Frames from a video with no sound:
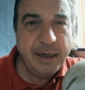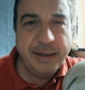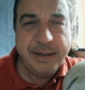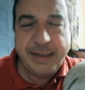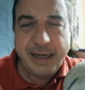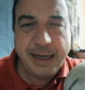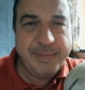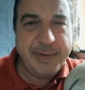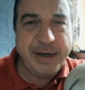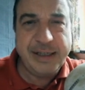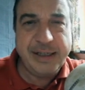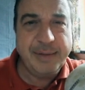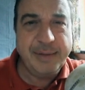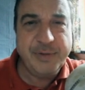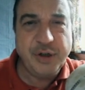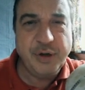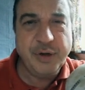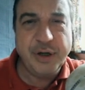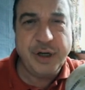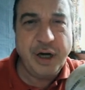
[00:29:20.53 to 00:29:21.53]
Tim had some
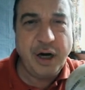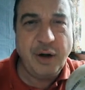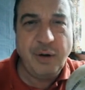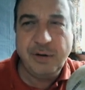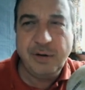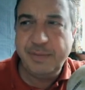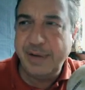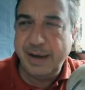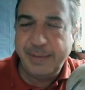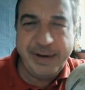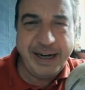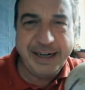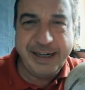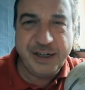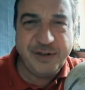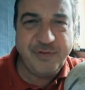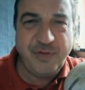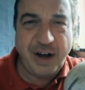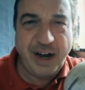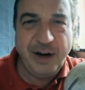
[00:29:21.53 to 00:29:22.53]
sort of cold. Maybe he had this
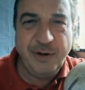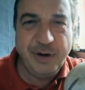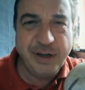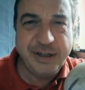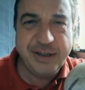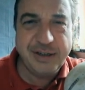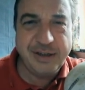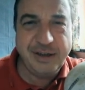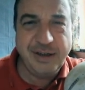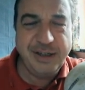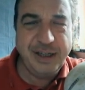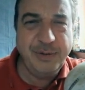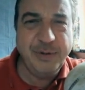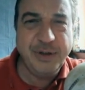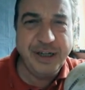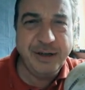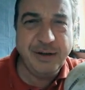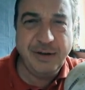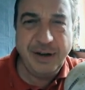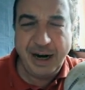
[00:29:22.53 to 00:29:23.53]
virus because he was
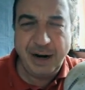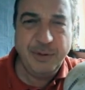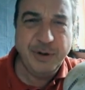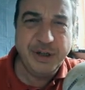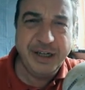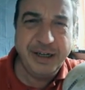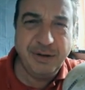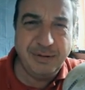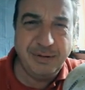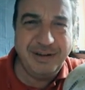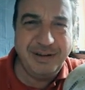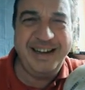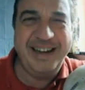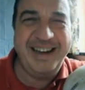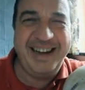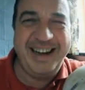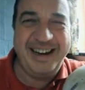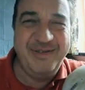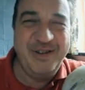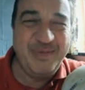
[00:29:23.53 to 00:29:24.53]
ill and I was ill.
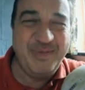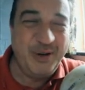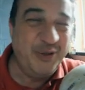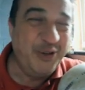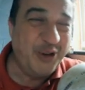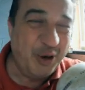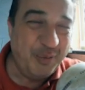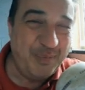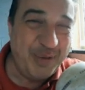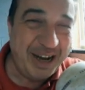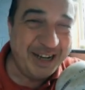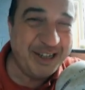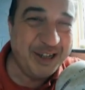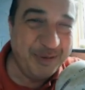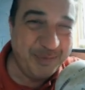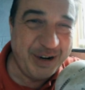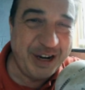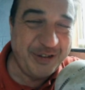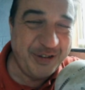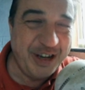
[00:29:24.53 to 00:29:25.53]
We both got better,
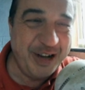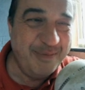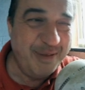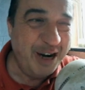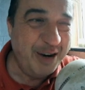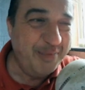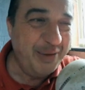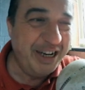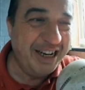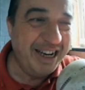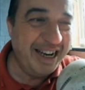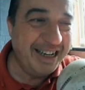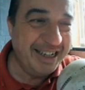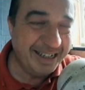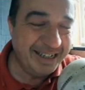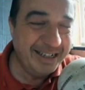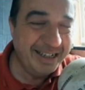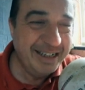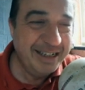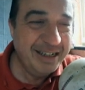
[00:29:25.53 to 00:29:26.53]
but I think it might have been that.
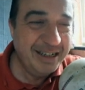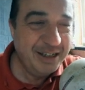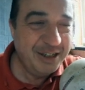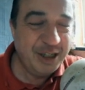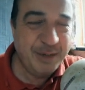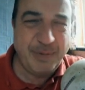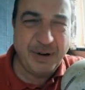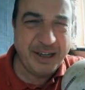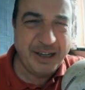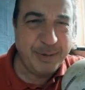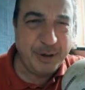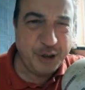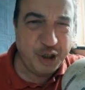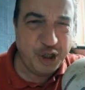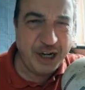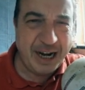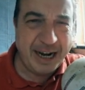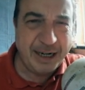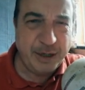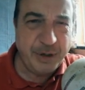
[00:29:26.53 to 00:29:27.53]
So probably about
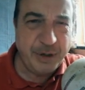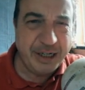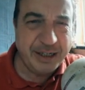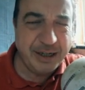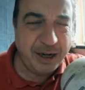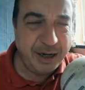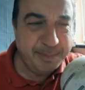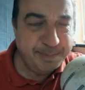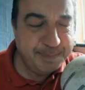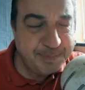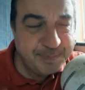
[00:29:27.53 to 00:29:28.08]
January time.